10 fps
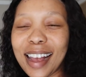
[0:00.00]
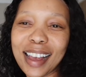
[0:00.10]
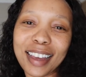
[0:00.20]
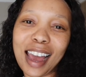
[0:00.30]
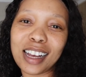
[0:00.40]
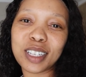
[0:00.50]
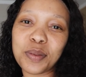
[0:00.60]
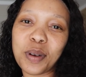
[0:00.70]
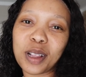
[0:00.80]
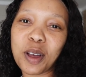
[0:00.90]
Hey guys,
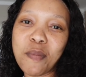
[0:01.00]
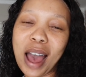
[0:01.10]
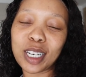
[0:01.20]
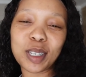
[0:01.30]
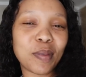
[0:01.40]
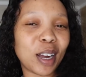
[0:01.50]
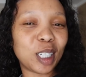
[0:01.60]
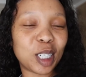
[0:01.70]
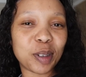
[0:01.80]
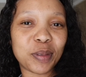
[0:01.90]
welcome back to my
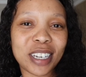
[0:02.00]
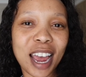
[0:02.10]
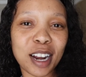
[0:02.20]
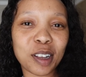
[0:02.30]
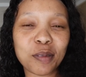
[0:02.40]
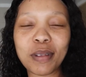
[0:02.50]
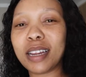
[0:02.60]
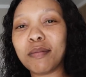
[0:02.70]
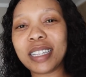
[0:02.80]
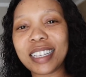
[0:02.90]
YouTube channel. My
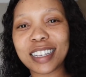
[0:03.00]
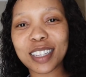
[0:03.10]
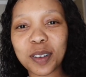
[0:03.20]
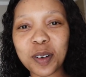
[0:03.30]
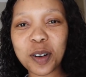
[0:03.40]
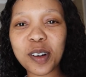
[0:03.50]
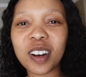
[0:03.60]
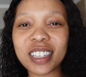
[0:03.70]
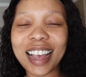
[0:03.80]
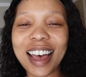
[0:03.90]
name is Lesego
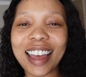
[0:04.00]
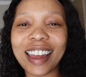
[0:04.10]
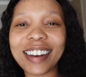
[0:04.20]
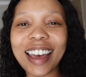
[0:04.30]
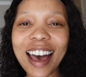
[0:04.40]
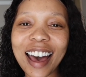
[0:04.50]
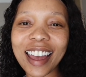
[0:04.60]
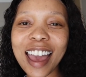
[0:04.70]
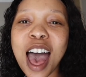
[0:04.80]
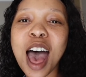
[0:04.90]
Khoza and
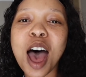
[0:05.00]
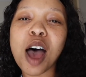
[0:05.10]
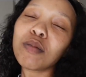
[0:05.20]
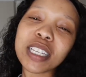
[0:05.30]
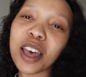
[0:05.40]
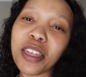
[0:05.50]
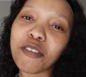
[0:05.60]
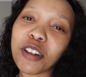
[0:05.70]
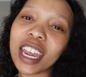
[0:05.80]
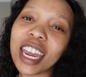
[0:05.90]
I am a South
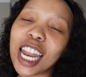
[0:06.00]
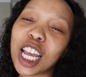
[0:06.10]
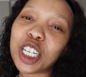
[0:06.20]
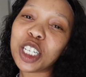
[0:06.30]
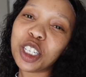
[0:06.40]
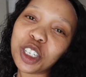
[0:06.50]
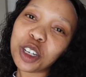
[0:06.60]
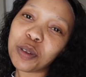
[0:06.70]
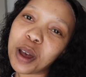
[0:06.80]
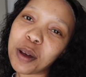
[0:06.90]
African
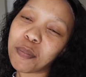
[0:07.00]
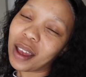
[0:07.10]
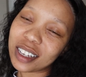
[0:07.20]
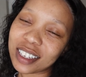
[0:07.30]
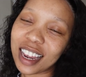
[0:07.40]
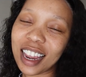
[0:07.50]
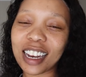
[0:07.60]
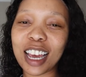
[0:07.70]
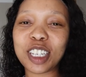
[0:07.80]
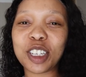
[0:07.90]
YouTuber based in
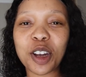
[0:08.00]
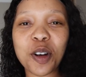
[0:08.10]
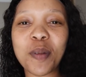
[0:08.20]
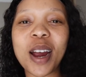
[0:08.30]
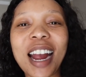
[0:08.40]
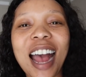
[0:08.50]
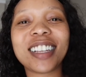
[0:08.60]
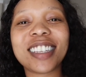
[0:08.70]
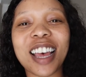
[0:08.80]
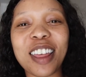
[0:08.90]
Joburg,
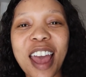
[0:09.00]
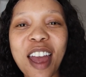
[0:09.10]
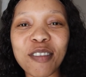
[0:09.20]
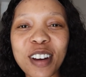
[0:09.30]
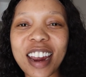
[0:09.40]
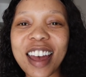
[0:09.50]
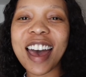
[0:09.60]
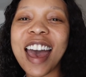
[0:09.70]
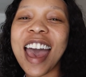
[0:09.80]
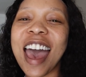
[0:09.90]
South
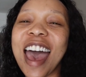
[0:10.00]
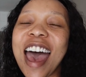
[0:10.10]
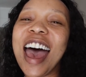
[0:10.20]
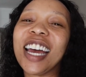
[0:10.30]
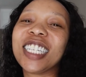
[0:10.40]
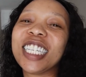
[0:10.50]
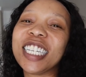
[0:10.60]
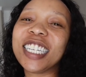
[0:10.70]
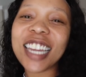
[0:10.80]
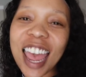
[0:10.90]
Africa. And
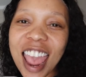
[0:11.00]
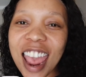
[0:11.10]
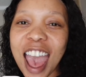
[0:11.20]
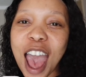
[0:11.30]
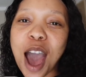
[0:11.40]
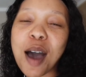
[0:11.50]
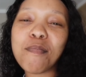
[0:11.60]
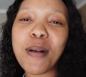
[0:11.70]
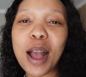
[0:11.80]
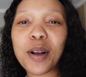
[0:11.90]
today I'm
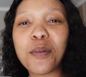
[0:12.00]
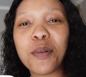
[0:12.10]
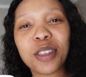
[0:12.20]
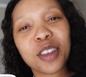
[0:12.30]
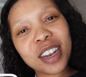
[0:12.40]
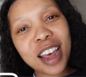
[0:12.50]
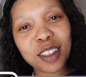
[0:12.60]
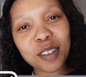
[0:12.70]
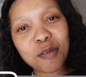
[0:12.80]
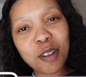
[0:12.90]
back with
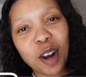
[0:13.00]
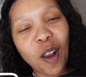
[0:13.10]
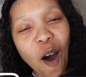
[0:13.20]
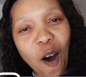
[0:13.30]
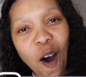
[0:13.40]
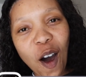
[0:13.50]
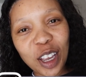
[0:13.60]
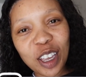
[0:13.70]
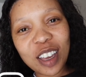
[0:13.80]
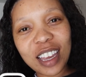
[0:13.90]
another
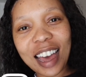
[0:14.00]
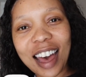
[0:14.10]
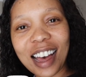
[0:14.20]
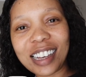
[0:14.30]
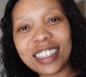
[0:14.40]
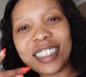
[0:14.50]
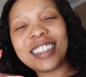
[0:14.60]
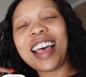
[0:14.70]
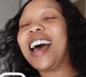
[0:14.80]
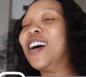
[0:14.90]
vlog, you guys.
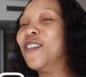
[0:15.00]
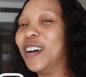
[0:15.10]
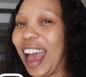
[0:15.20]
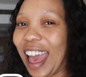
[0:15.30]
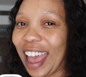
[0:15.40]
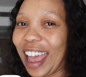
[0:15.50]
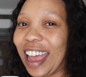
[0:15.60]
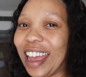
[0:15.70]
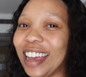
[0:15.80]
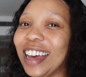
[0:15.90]

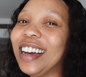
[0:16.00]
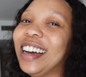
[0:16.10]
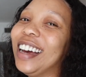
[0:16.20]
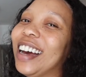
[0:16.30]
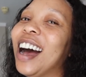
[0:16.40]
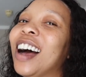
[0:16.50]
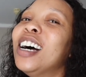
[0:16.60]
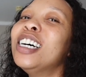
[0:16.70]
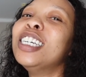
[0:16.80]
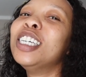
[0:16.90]
Okay.
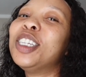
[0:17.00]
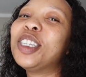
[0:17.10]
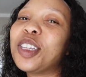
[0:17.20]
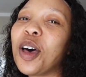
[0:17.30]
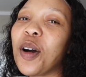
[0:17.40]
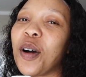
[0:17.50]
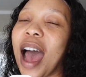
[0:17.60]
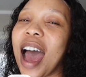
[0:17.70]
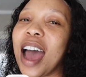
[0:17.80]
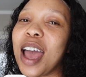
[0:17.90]
So
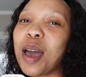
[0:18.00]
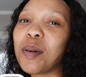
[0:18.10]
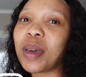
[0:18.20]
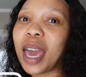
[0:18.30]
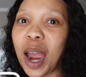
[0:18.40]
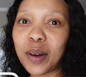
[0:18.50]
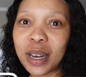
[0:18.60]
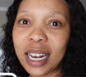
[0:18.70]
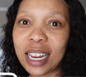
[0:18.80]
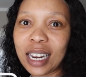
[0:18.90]
I am
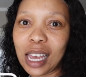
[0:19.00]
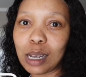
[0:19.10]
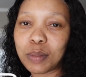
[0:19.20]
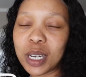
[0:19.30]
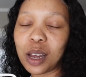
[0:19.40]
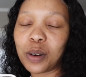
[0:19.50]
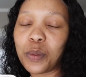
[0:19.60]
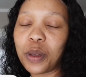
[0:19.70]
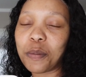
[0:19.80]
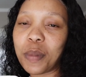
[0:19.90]
currently in Cape Town
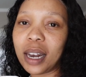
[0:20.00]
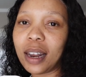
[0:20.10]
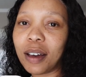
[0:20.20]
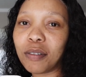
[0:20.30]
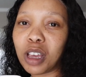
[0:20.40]
with my love.